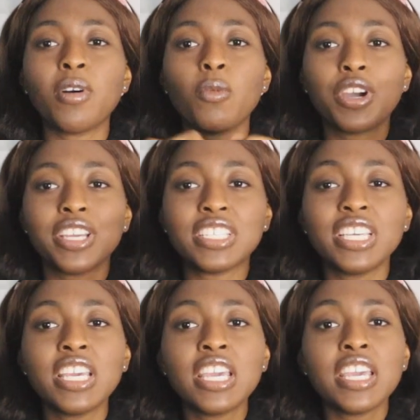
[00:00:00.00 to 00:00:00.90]
about working
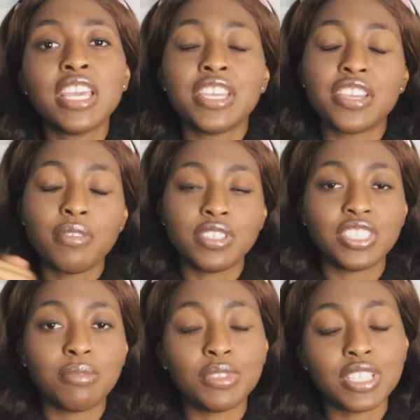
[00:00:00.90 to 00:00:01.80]
here
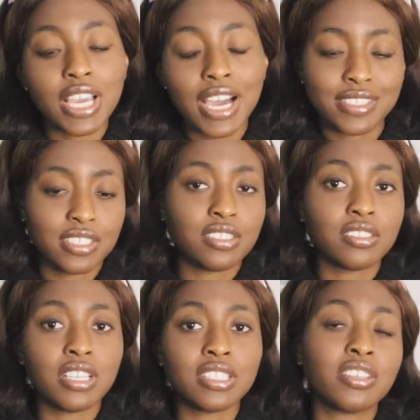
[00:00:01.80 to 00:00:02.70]
in Germany as a
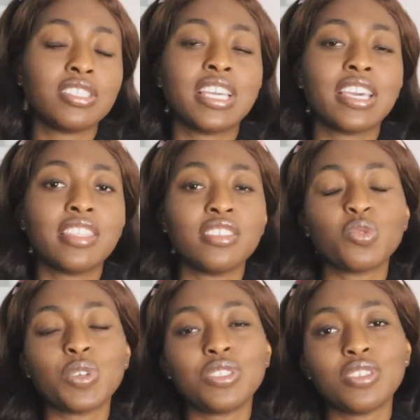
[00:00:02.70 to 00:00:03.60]
student, because I get
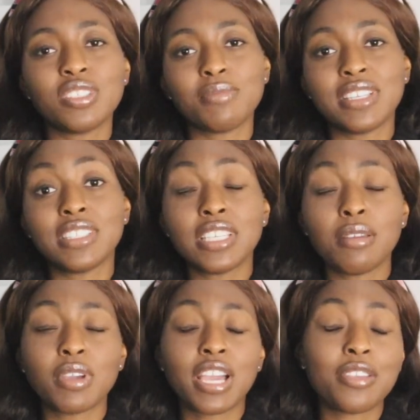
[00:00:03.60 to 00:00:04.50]
these questions in my
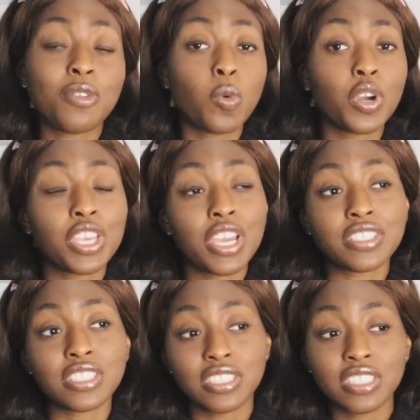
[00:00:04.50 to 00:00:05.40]
DM. Can you work here
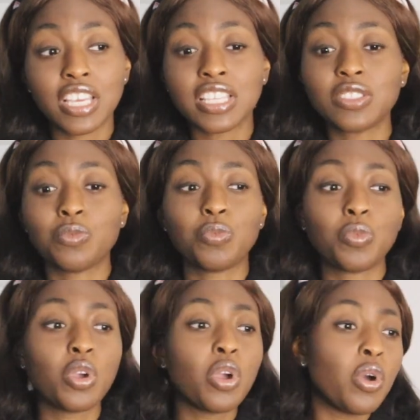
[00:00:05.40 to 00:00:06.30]
as a student?
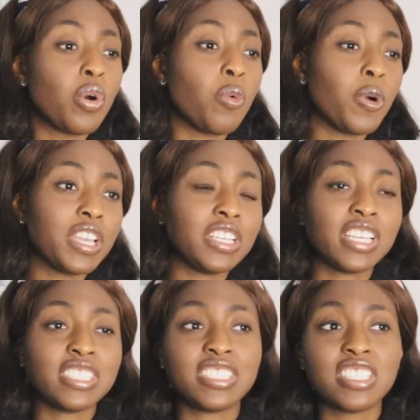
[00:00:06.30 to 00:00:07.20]

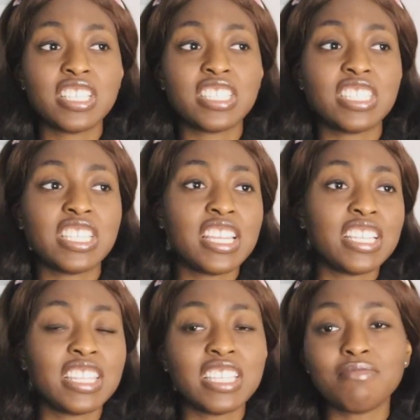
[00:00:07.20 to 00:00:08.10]
Working as a student, is there
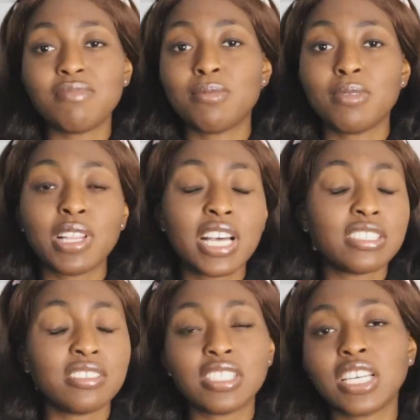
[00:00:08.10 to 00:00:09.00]
anything, blah blah
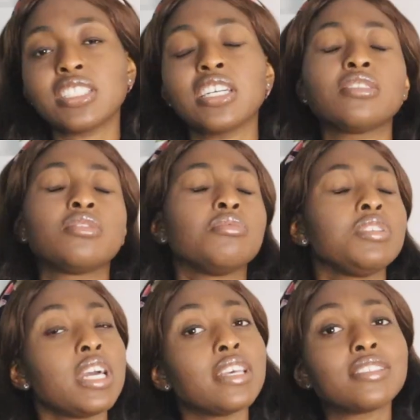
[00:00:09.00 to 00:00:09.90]
blah, this, that. So
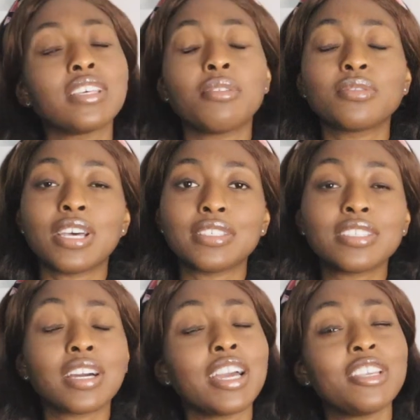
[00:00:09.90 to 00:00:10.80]
yes, I want to
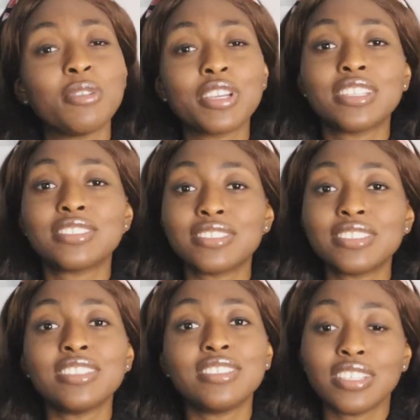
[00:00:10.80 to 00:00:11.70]
answer, can you work here as a
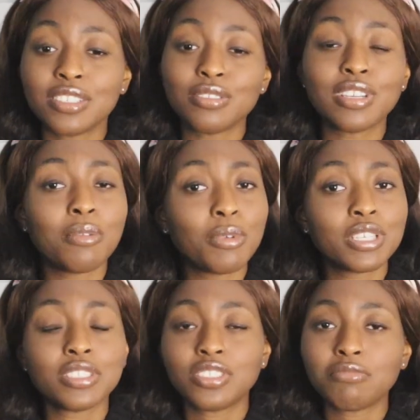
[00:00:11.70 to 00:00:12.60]
student? Yes, you can
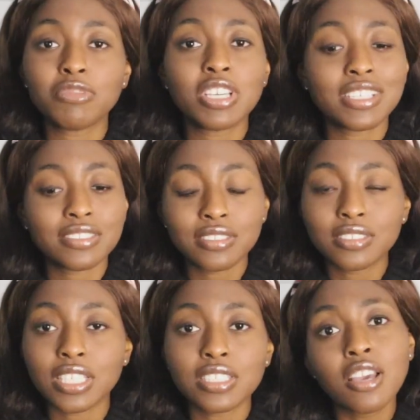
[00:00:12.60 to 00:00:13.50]
work in Germany as a
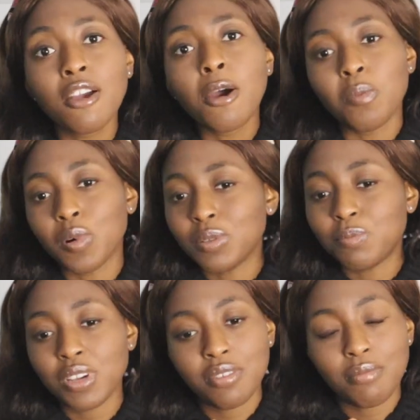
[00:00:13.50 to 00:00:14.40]
student,
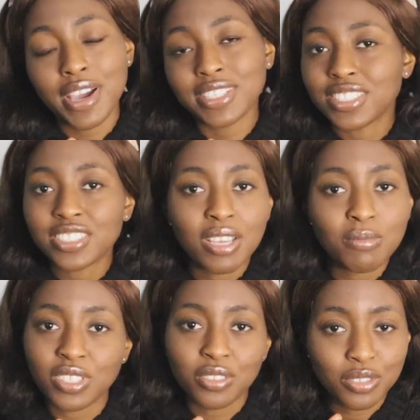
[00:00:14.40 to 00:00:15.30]
but bear in mind there are
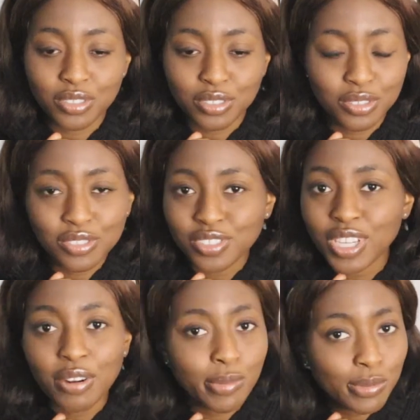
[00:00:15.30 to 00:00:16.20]
terms and conditions.
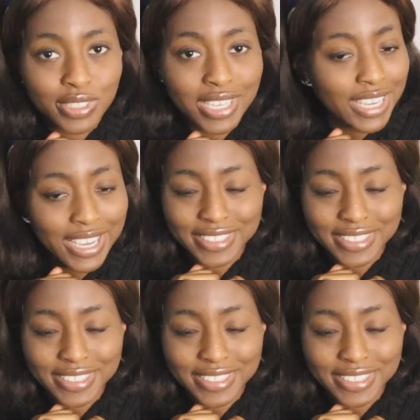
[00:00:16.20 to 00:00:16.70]
There are rules that are